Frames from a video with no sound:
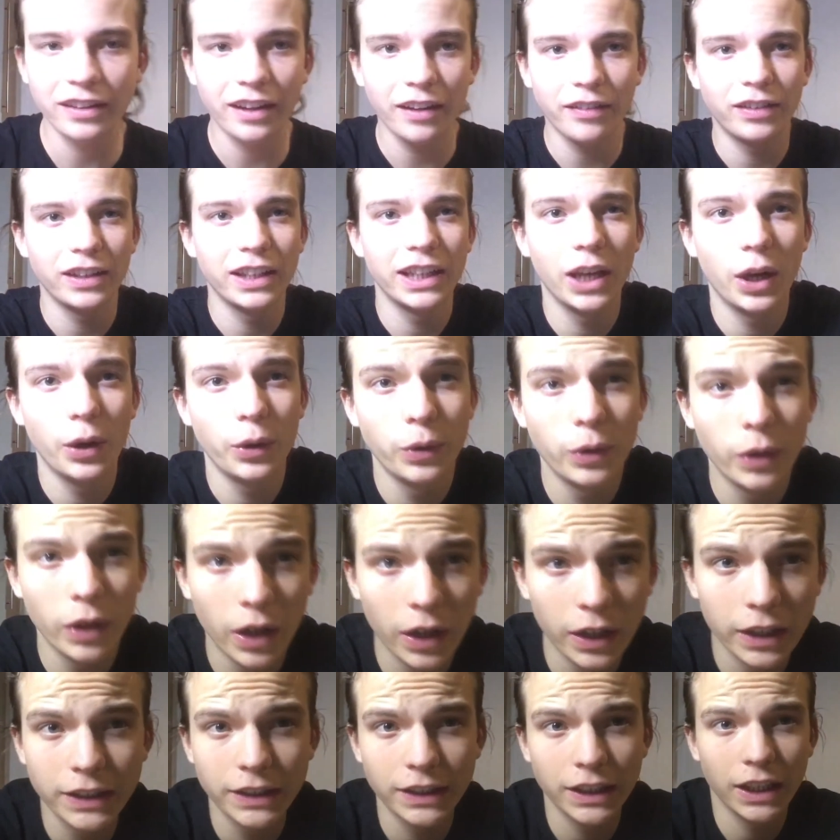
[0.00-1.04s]
definitely owe you
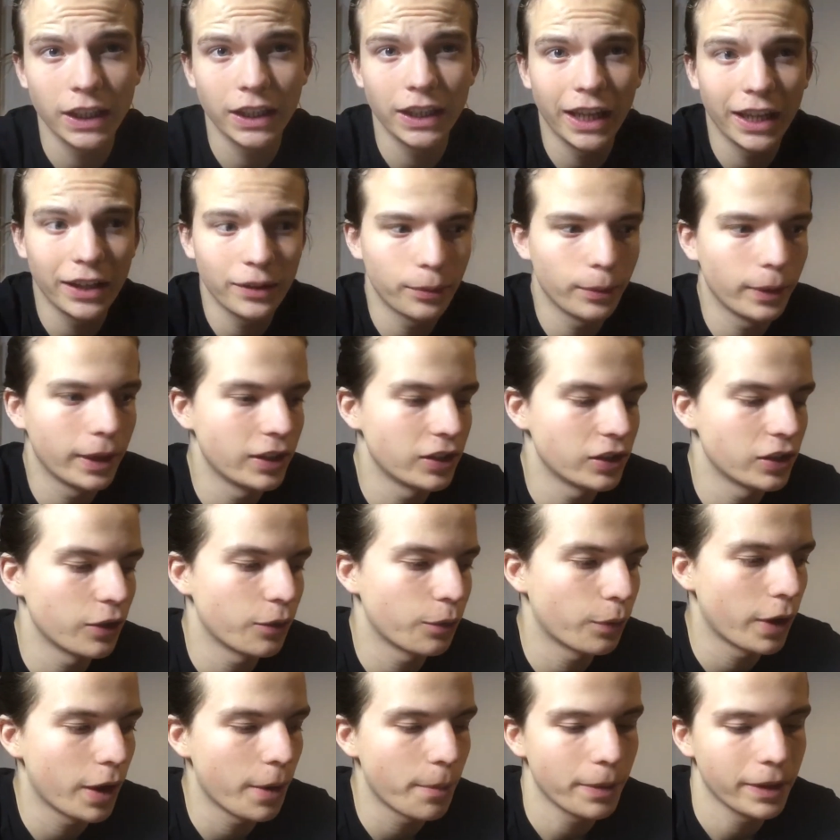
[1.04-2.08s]
guys an explanation
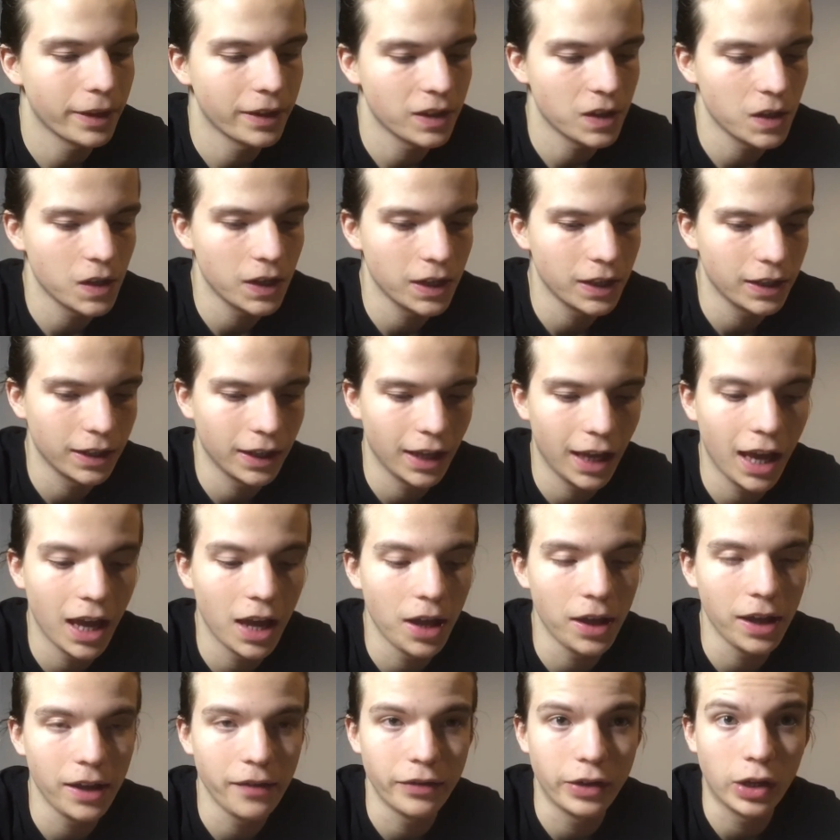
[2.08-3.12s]
of where I've been tonight.
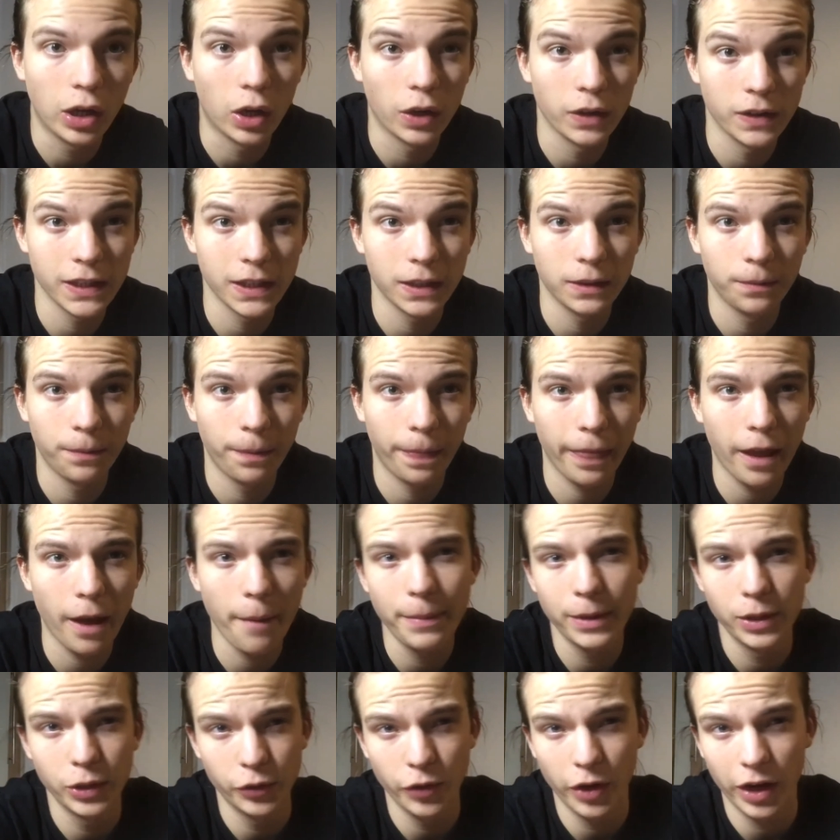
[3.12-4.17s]
Uh, if you can't tell, I've
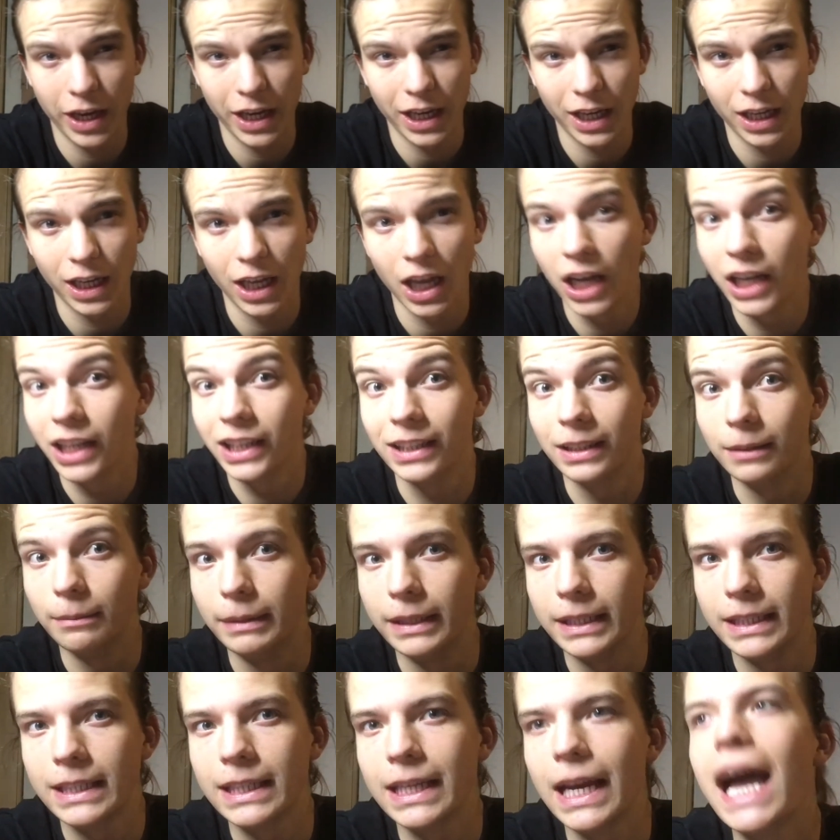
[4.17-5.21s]
been drinking a little
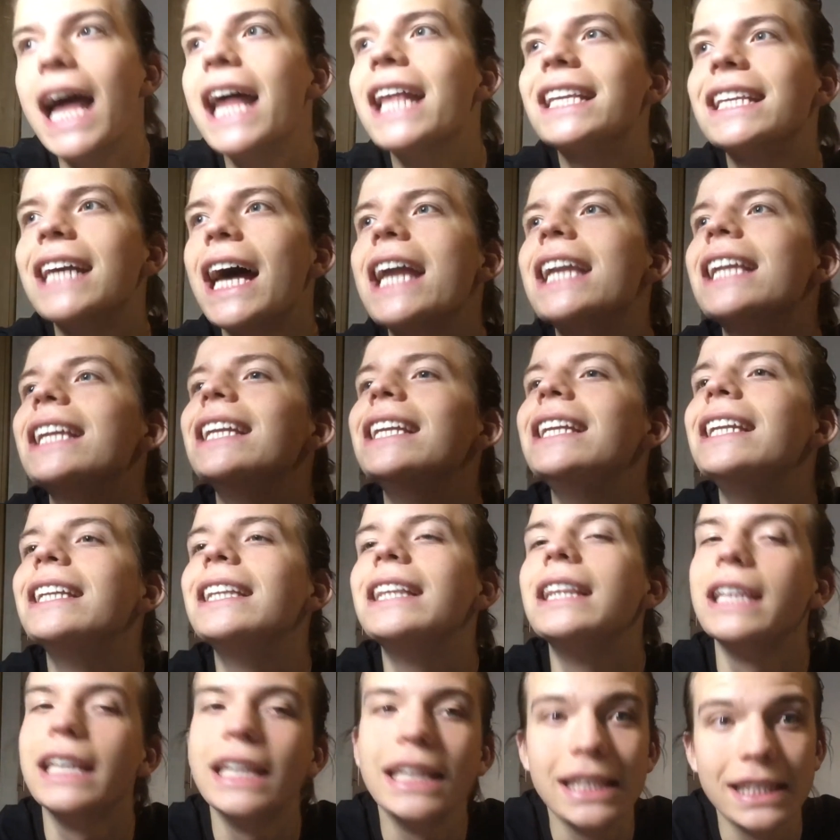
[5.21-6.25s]
bit, a tiny
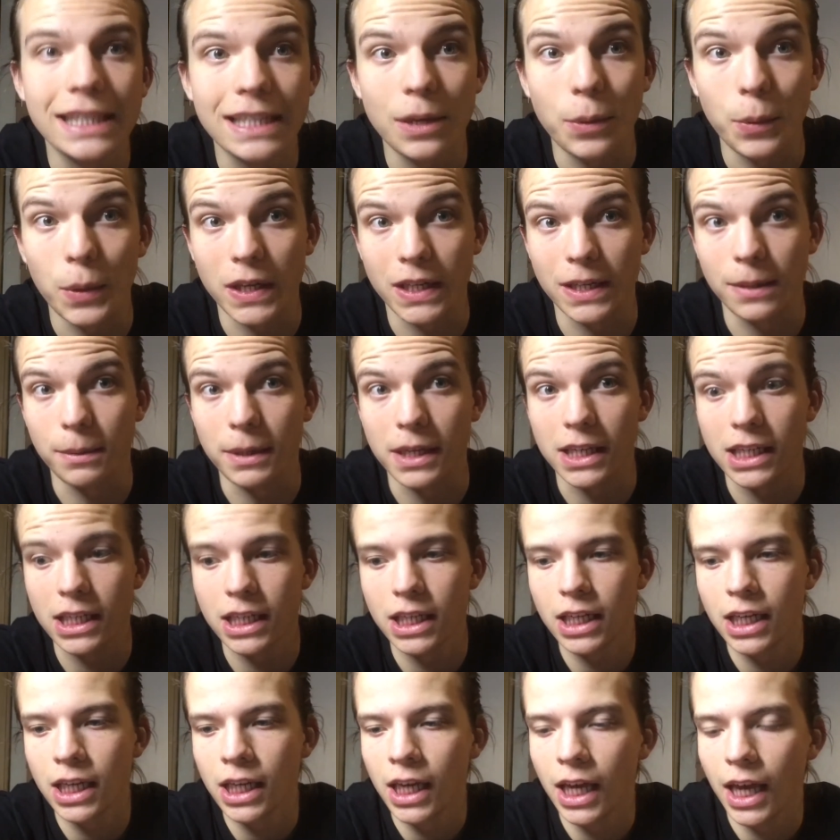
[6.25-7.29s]
little insy winsy bit.
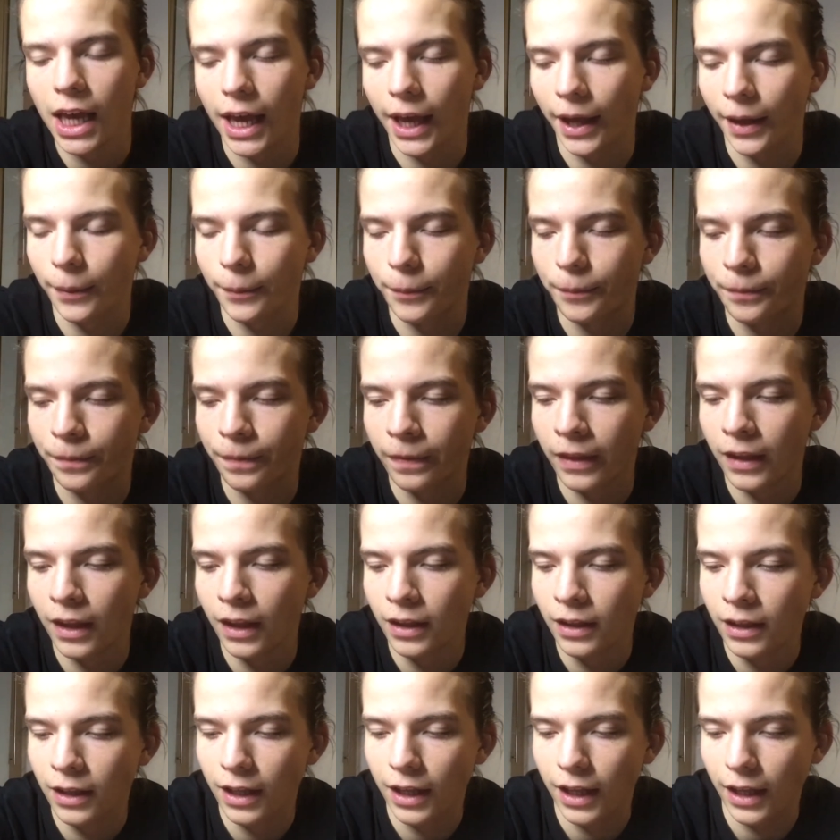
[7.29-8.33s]
Um,
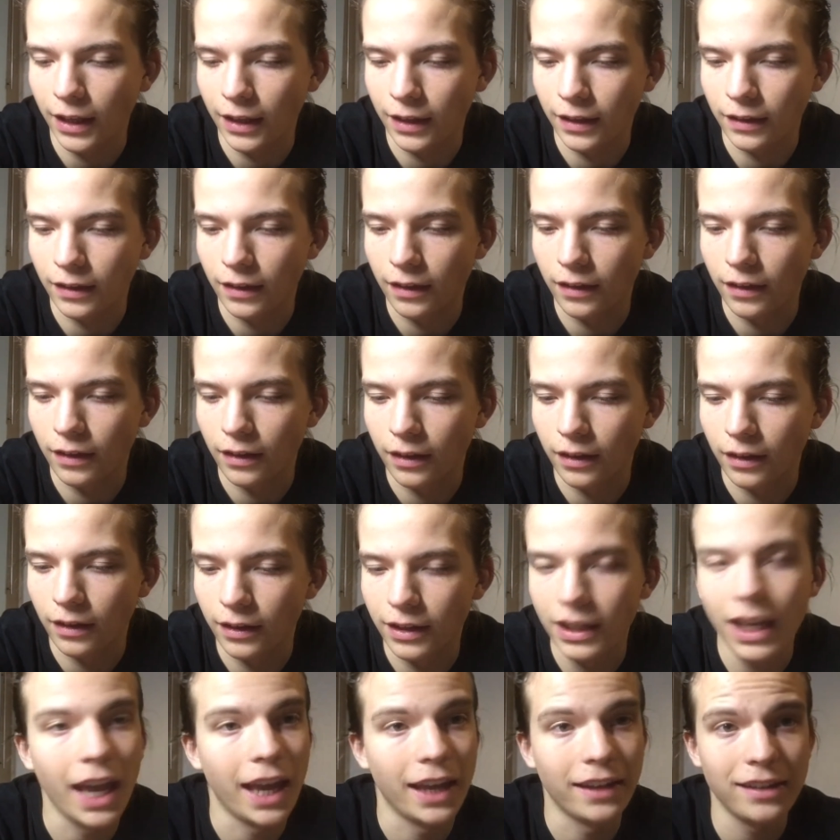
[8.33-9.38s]
and uh,
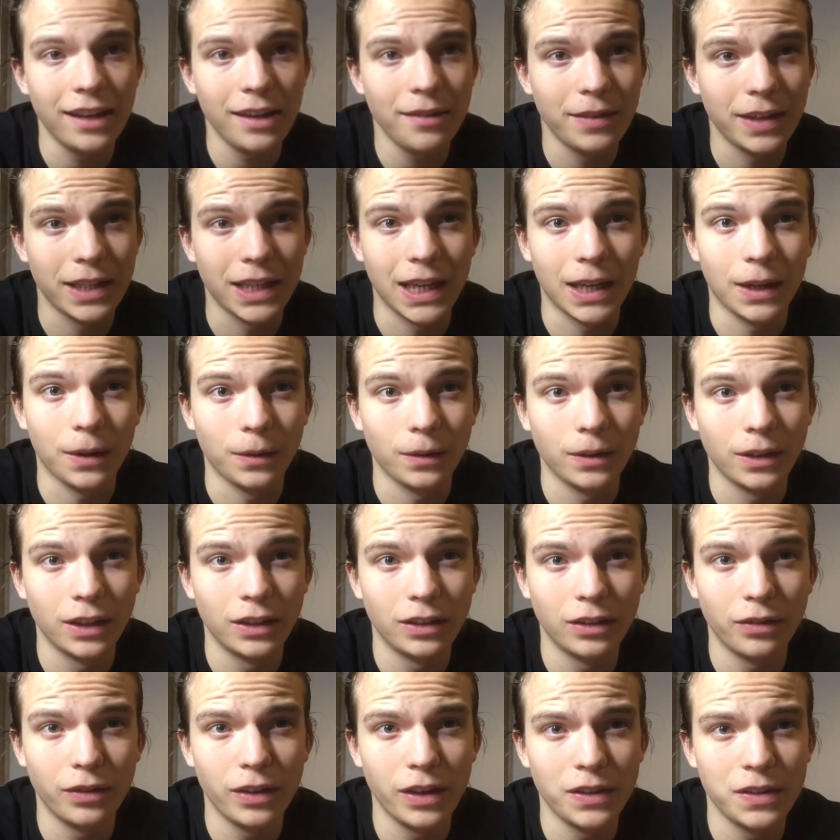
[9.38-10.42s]
yeah, it's Advent now.
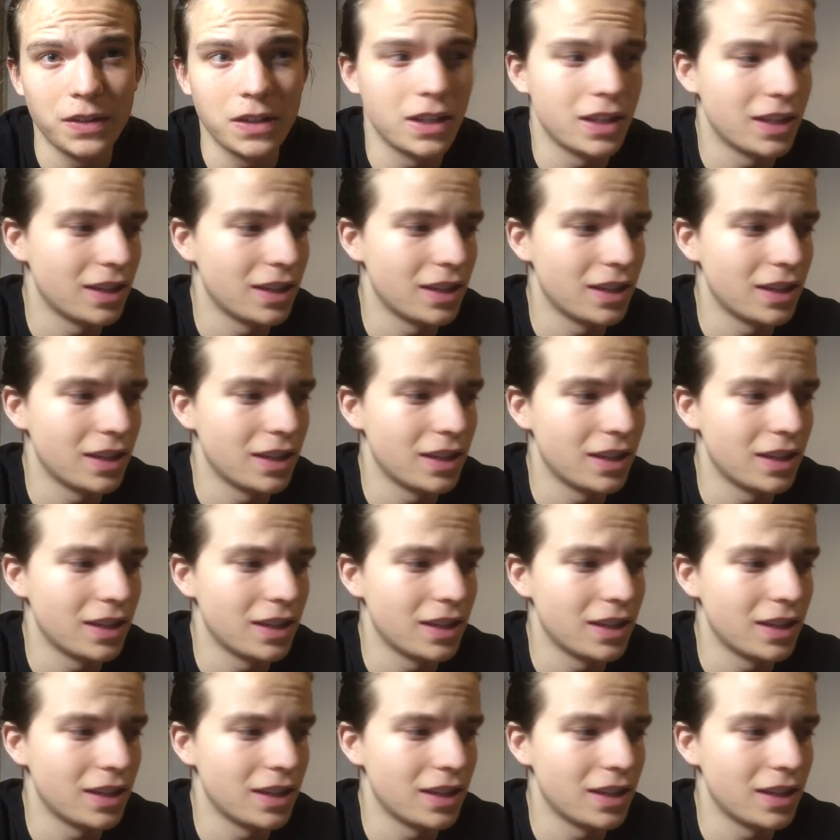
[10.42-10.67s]
It's the first of